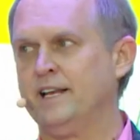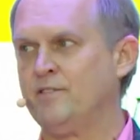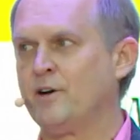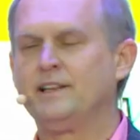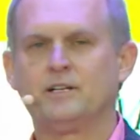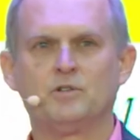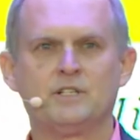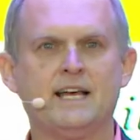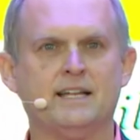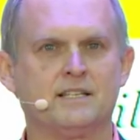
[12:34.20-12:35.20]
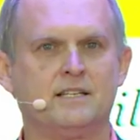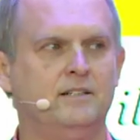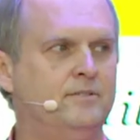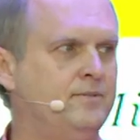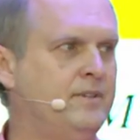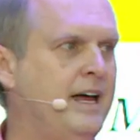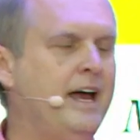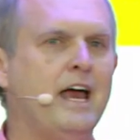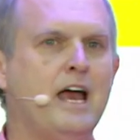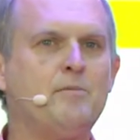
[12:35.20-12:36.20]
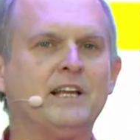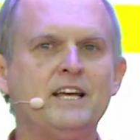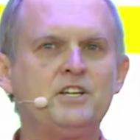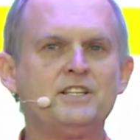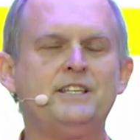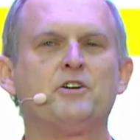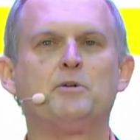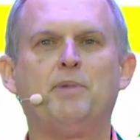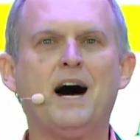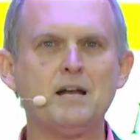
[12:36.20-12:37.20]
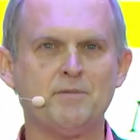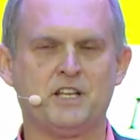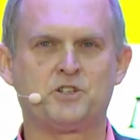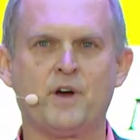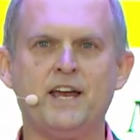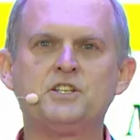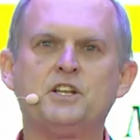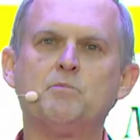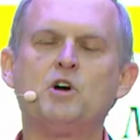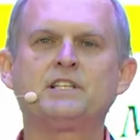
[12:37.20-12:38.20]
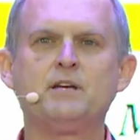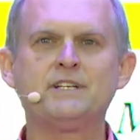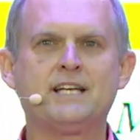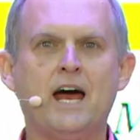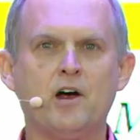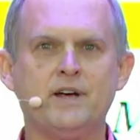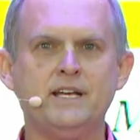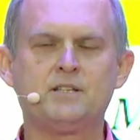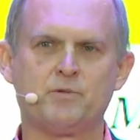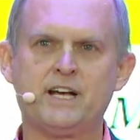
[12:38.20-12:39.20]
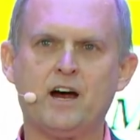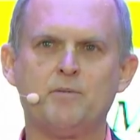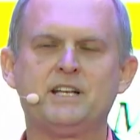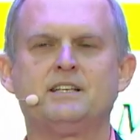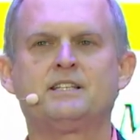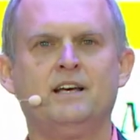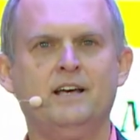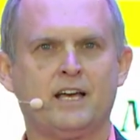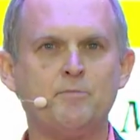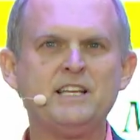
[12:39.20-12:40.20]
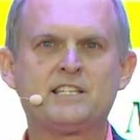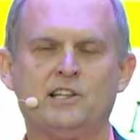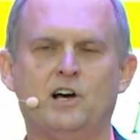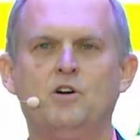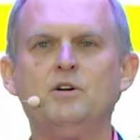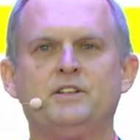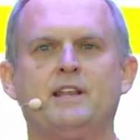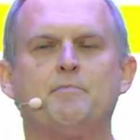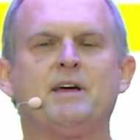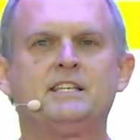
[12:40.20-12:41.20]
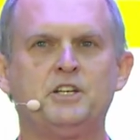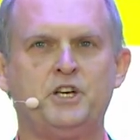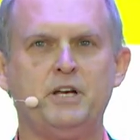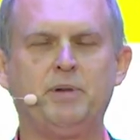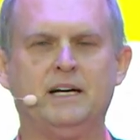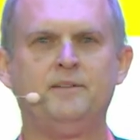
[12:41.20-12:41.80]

in a very literal sense. Emulations near the bottom of this range, they're mostly retirees. Retirement is, can be slow, and that makes it cheap.